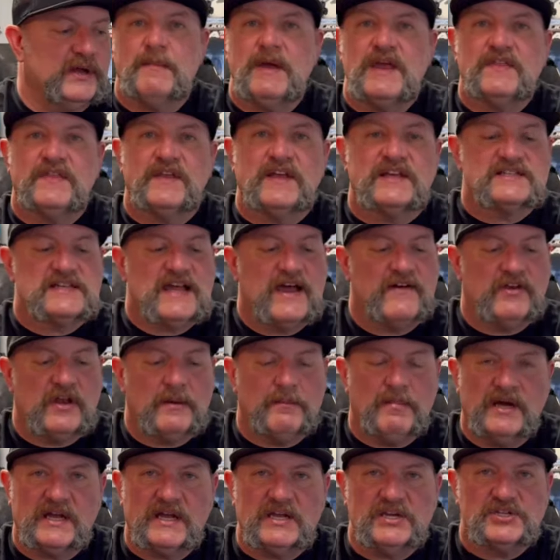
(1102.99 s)
The main thing is having
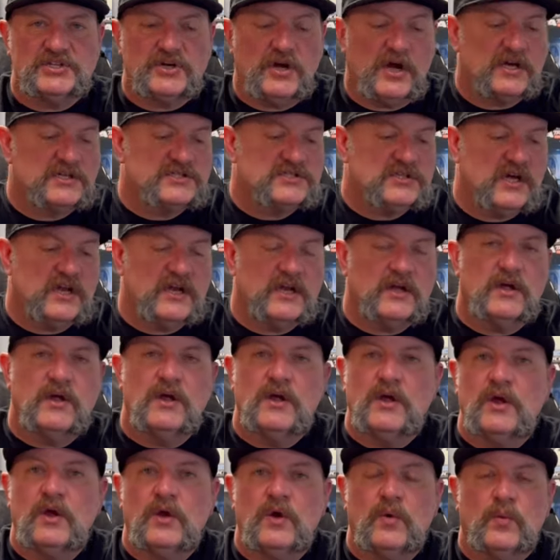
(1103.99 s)
the buggy shocks on it
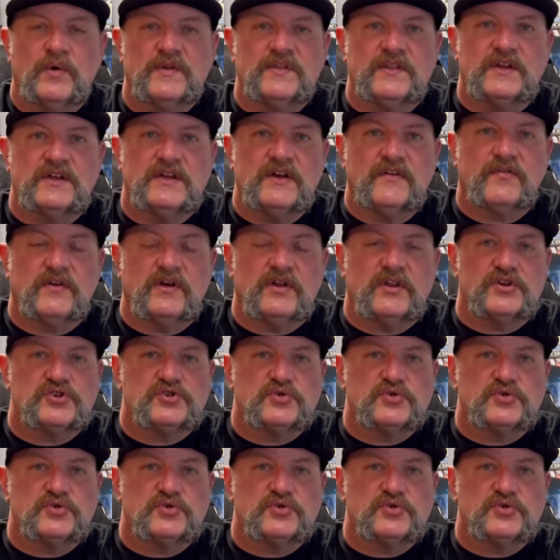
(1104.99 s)
with the